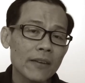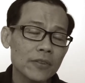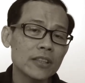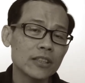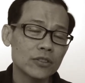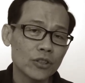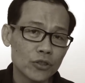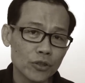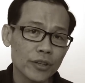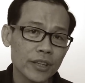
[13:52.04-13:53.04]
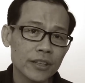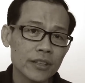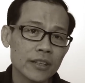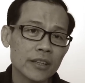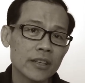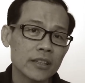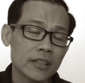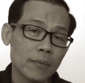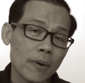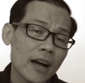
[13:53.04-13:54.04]
And after the surgery,
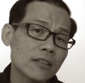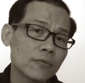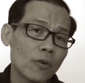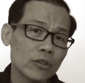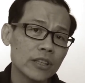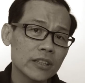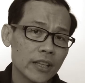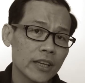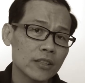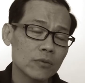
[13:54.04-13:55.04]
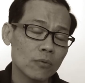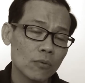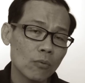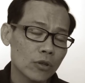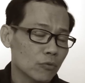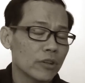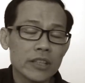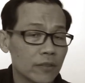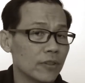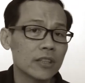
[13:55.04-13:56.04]
the past 14 days was
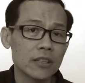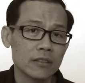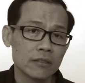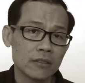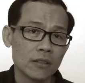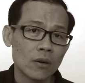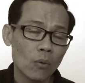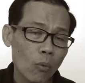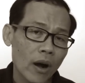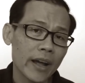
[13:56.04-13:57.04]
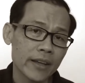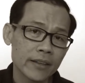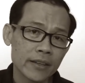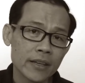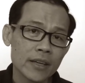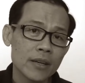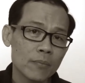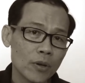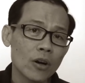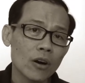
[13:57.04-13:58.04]
really difficult. Why?
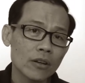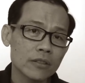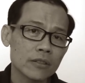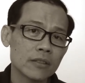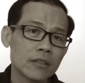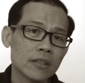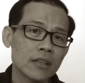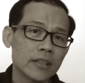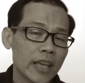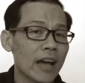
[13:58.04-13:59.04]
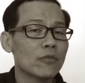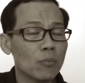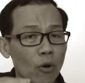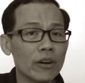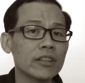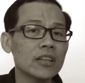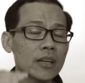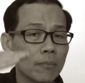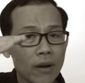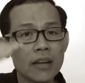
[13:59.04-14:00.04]
Because they had to
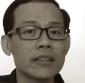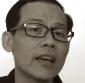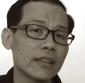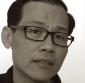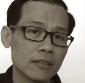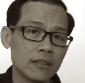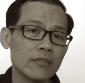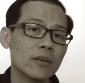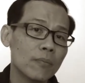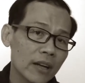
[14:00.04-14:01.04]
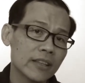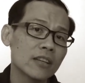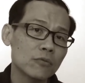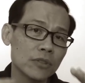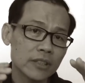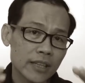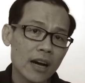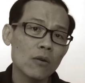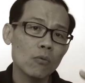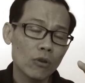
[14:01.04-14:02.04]
monitor her blood test. If the blood test
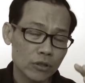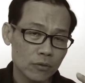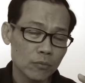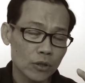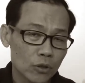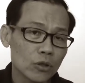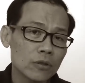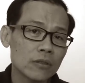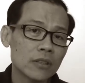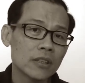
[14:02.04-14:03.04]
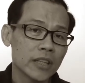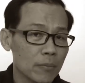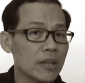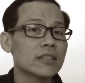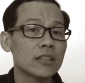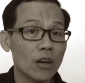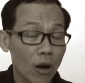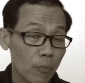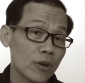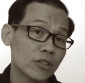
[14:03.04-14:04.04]
result was good, it means that
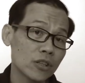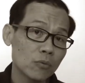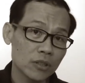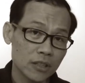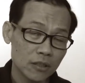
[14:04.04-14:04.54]
the operation